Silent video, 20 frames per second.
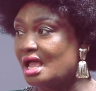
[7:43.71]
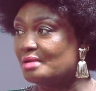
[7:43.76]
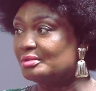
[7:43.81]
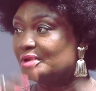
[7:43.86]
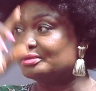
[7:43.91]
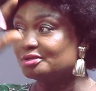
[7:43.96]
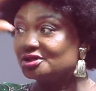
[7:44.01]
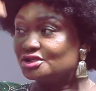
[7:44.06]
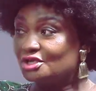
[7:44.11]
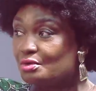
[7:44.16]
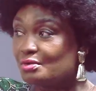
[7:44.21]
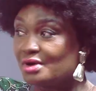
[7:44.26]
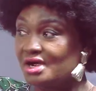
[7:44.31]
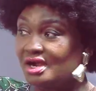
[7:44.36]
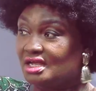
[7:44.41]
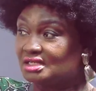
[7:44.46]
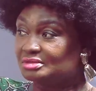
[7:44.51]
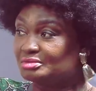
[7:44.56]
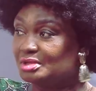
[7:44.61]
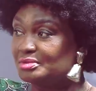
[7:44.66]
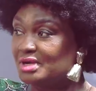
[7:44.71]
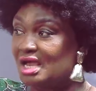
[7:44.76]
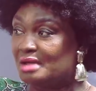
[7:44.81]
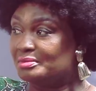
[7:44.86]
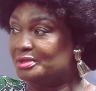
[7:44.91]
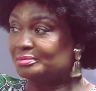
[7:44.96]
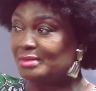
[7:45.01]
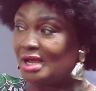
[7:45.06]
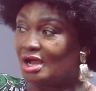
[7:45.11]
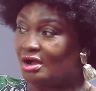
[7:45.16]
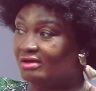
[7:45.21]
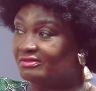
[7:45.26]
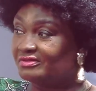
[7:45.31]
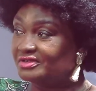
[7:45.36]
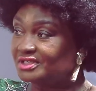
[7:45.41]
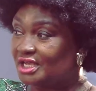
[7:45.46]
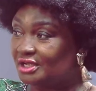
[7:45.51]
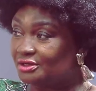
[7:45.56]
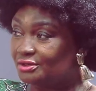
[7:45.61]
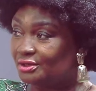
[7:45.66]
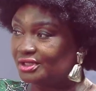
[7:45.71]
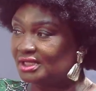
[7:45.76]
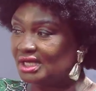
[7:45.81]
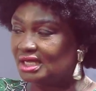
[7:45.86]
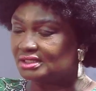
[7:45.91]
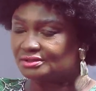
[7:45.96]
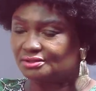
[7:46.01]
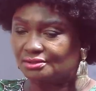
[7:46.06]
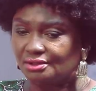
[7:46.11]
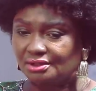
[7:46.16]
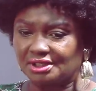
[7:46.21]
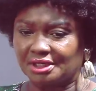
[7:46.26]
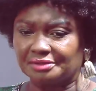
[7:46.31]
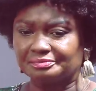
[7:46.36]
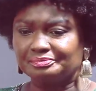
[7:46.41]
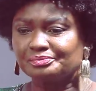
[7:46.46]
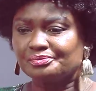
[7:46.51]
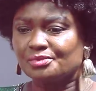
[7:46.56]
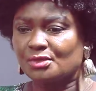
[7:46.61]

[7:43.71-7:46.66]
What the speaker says: I may be somewhere else. Maybe I'm in my office and all that and all that.